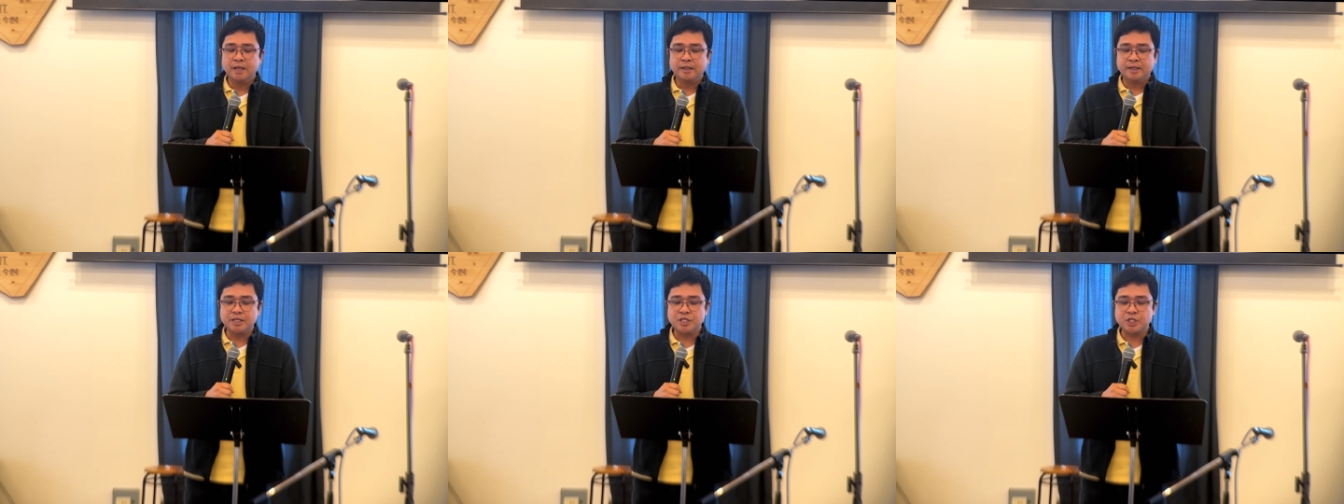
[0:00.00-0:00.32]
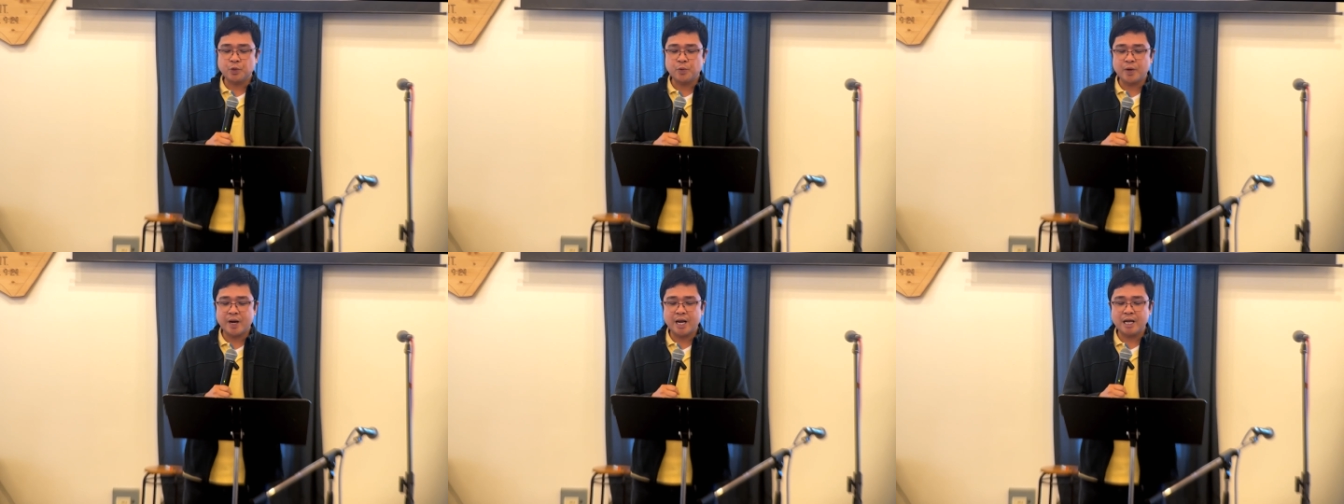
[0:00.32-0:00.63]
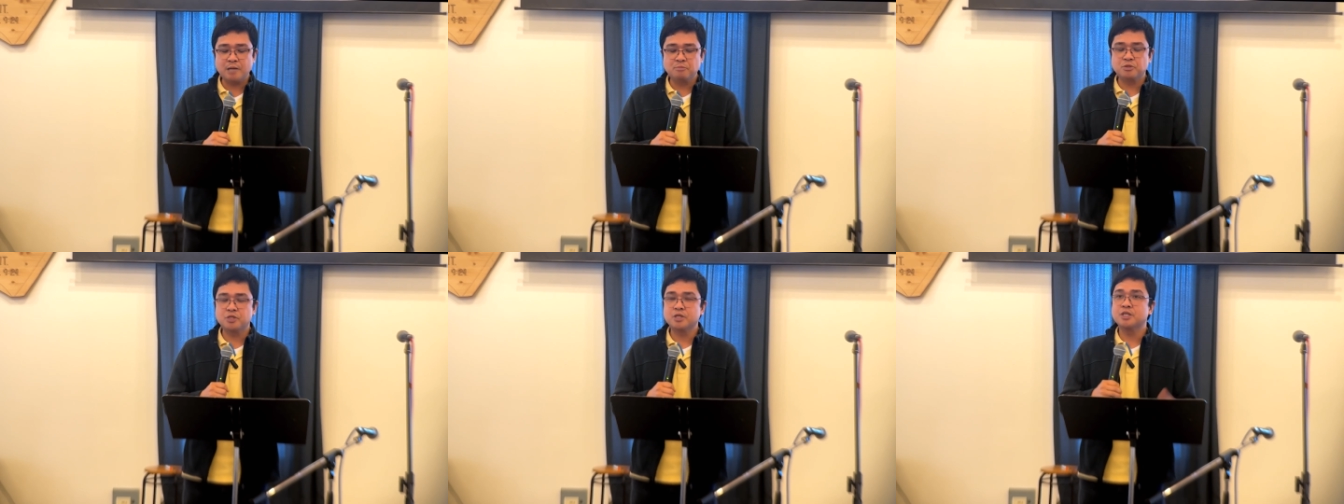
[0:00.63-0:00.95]

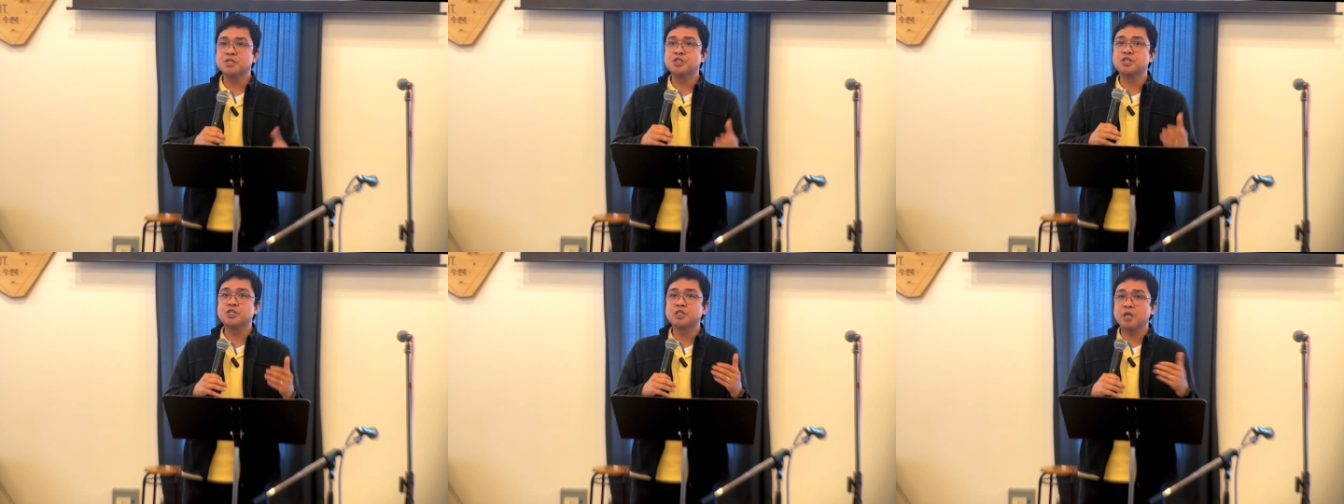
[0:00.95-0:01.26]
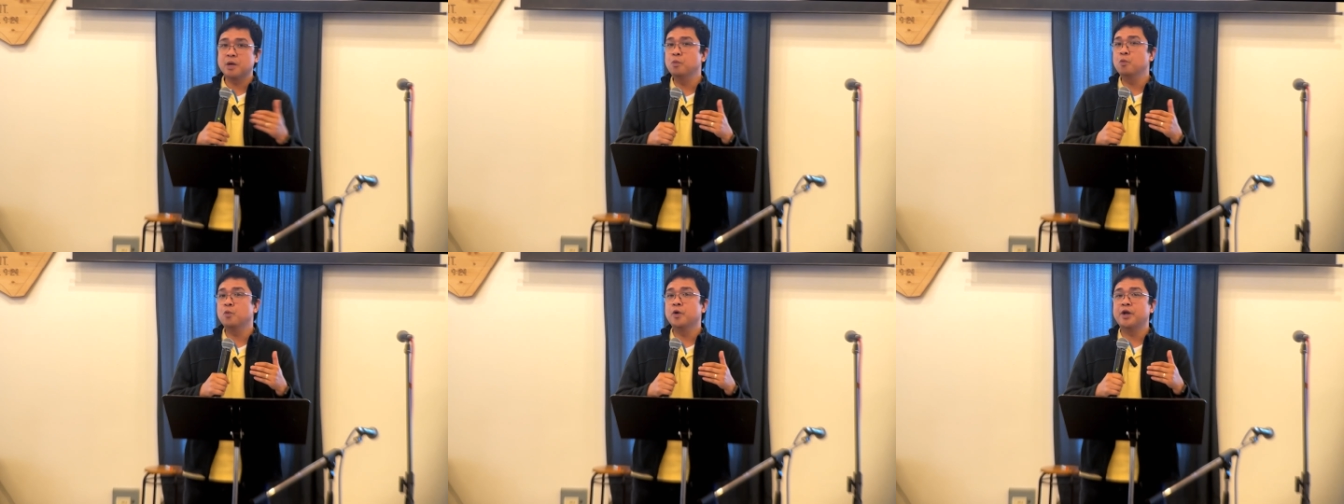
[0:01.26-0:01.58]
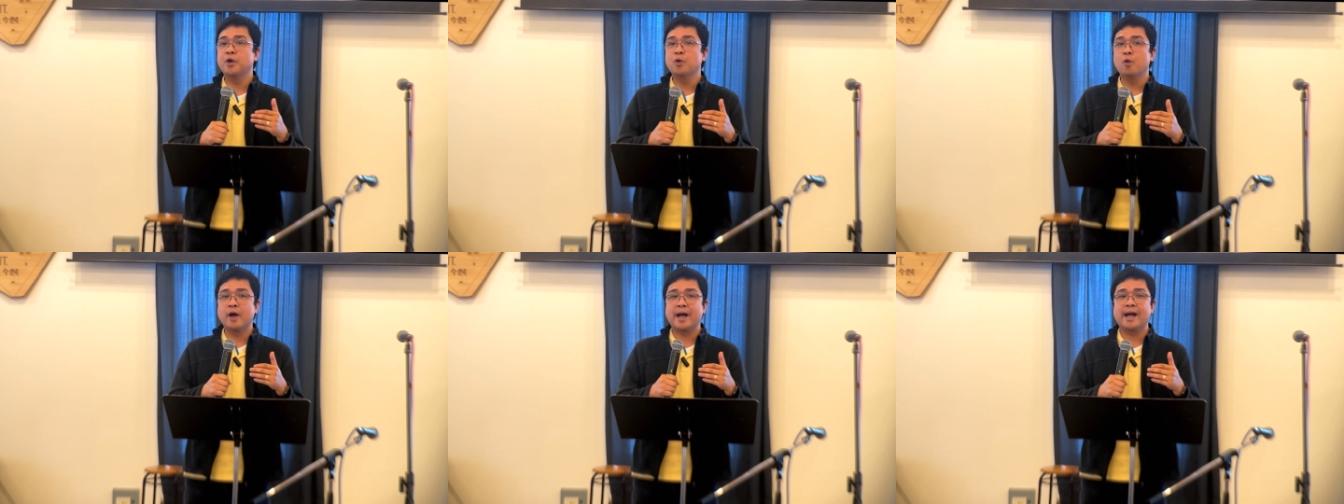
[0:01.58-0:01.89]
describes someone
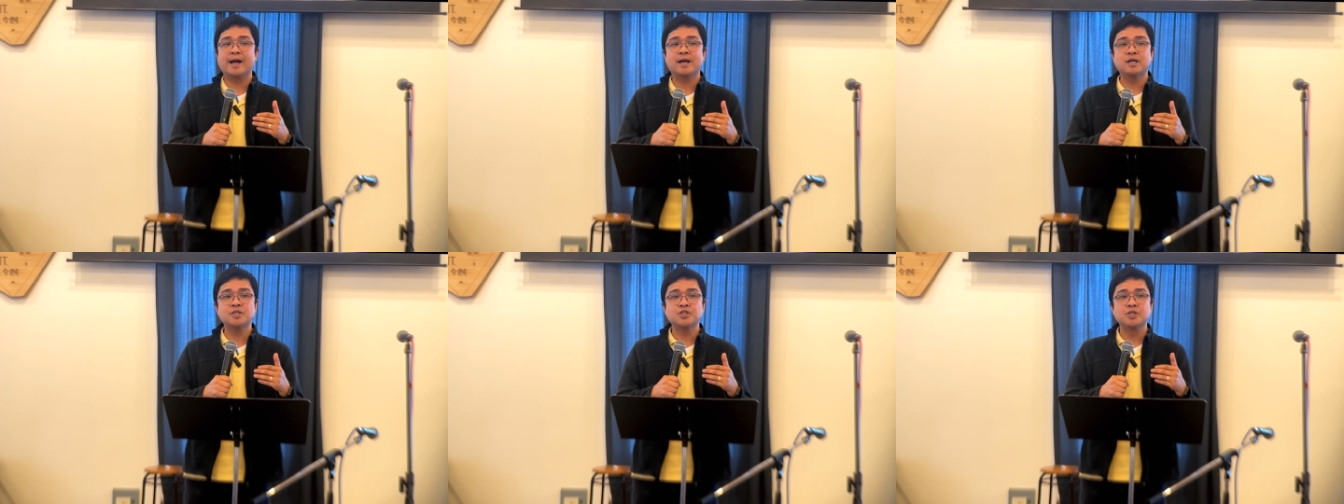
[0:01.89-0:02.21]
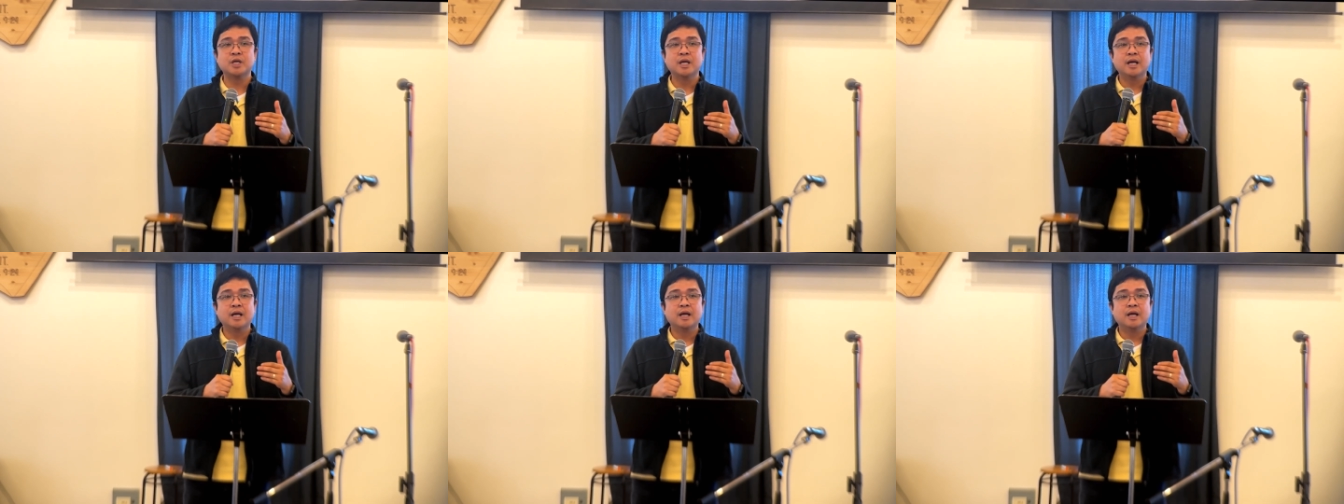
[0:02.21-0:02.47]
who has